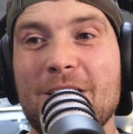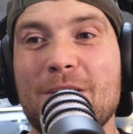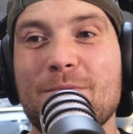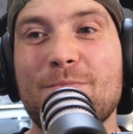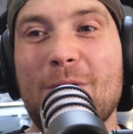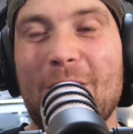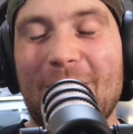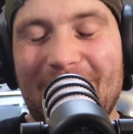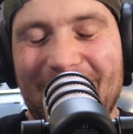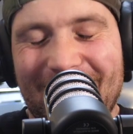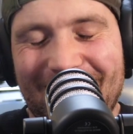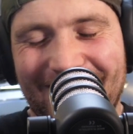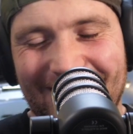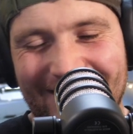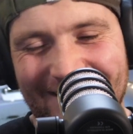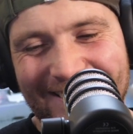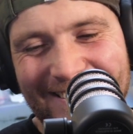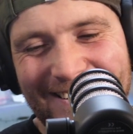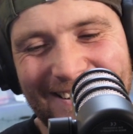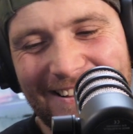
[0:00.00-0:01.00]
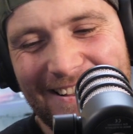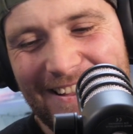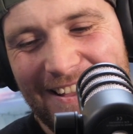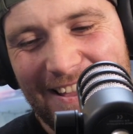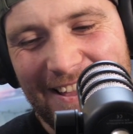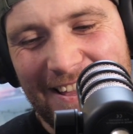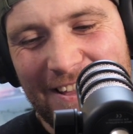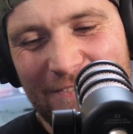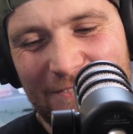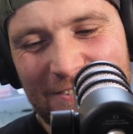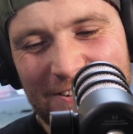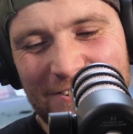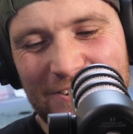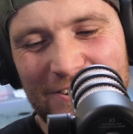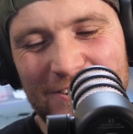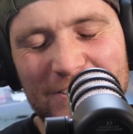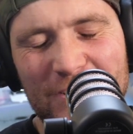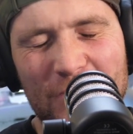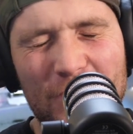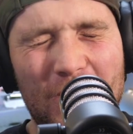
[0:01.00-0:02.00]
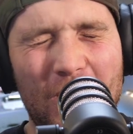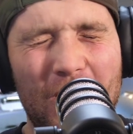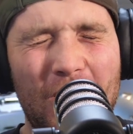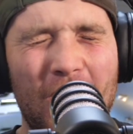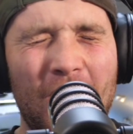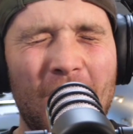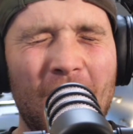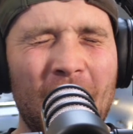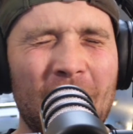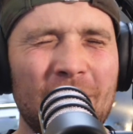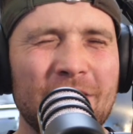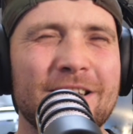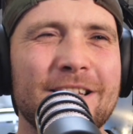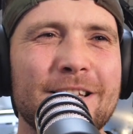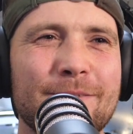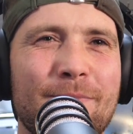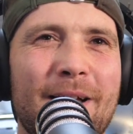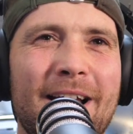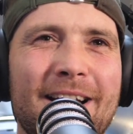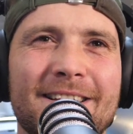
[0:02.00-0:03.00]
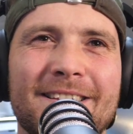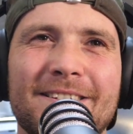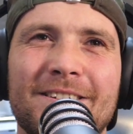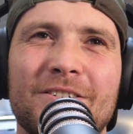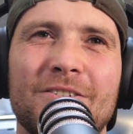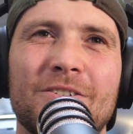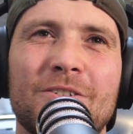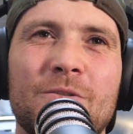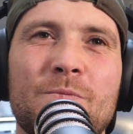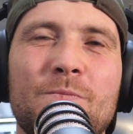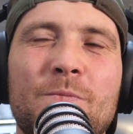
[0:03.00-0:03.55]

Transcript: But it was just an odd spectacle.